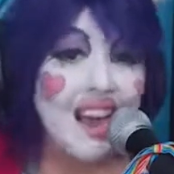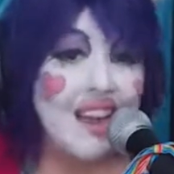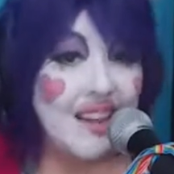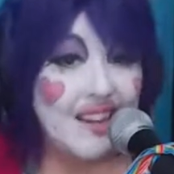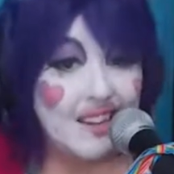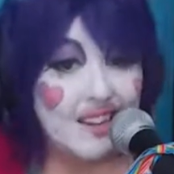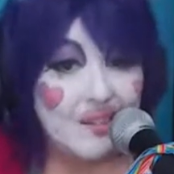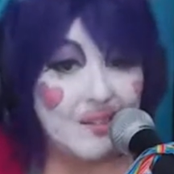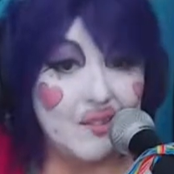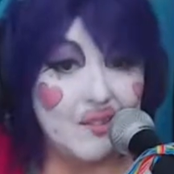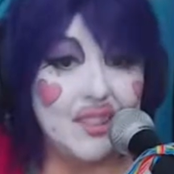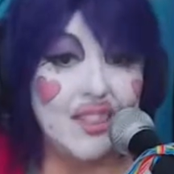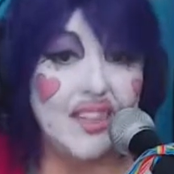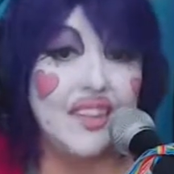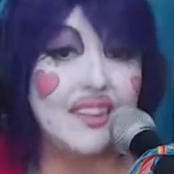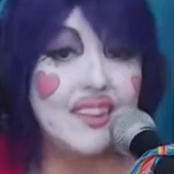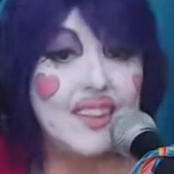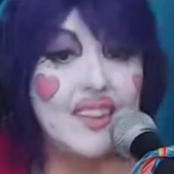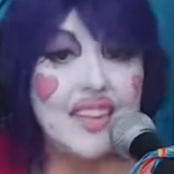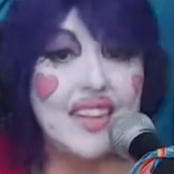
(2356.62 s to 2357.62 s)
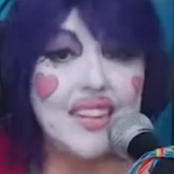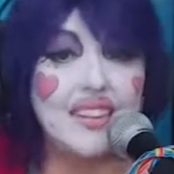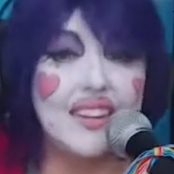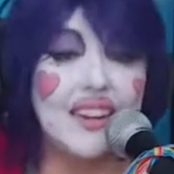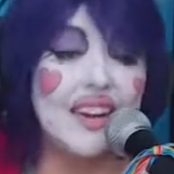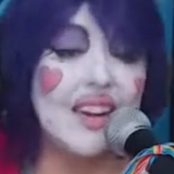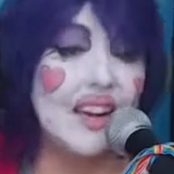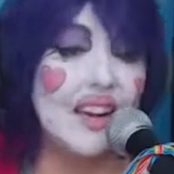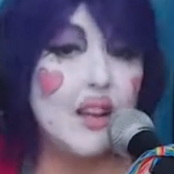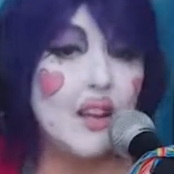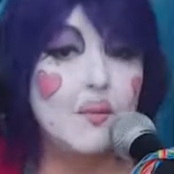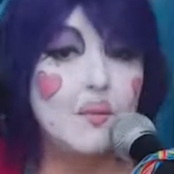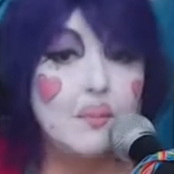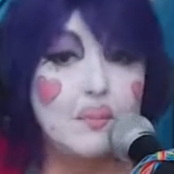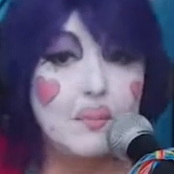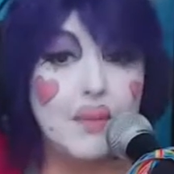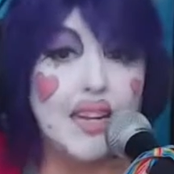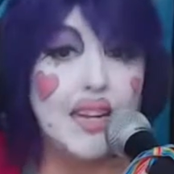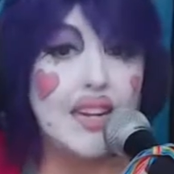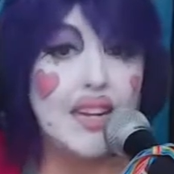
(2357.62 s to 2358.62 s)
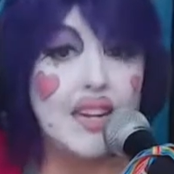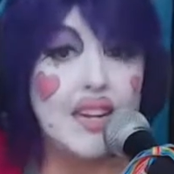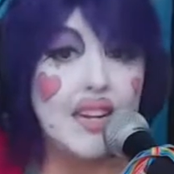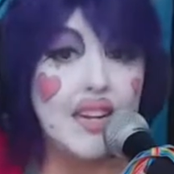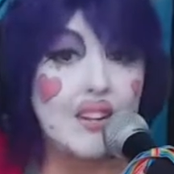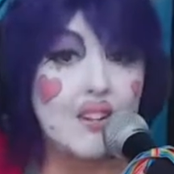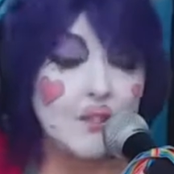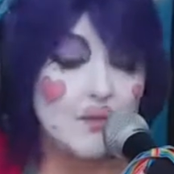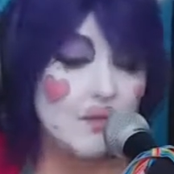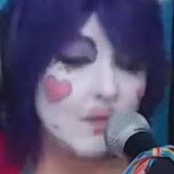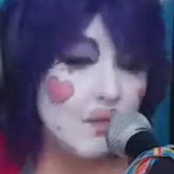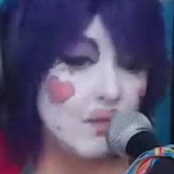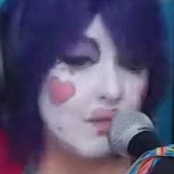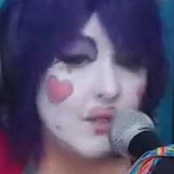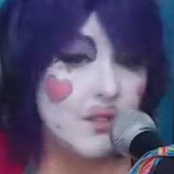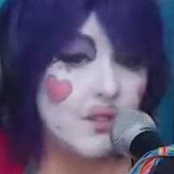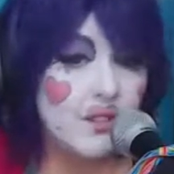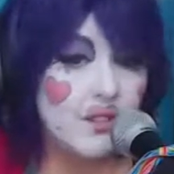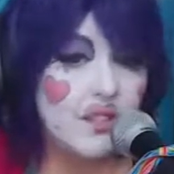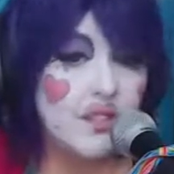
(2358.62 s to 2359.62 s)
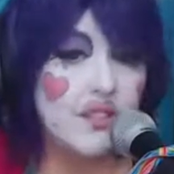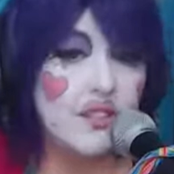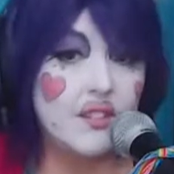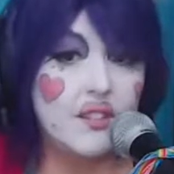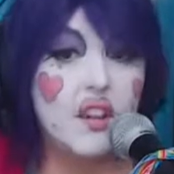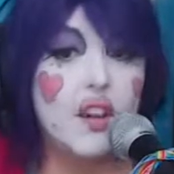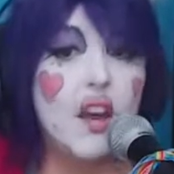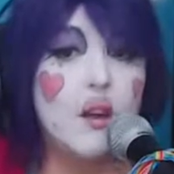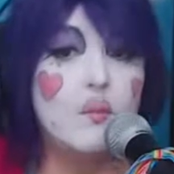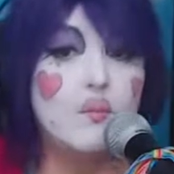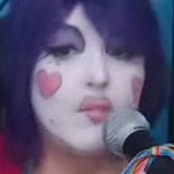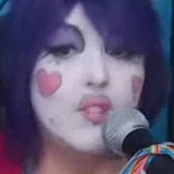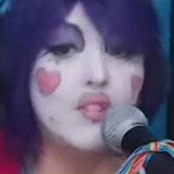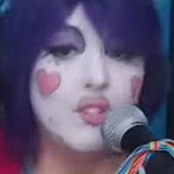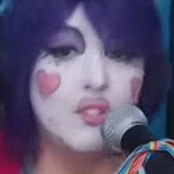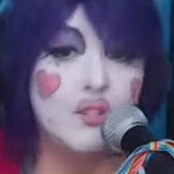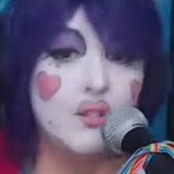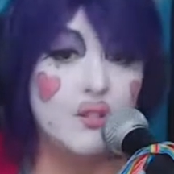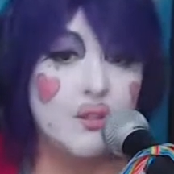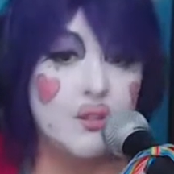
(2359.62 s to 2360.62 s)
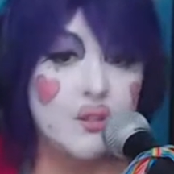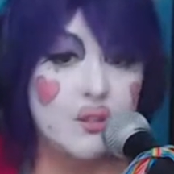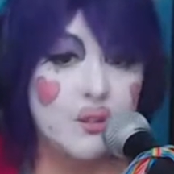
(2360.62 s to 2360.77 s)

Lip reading: The only thing to help me is a full system restore.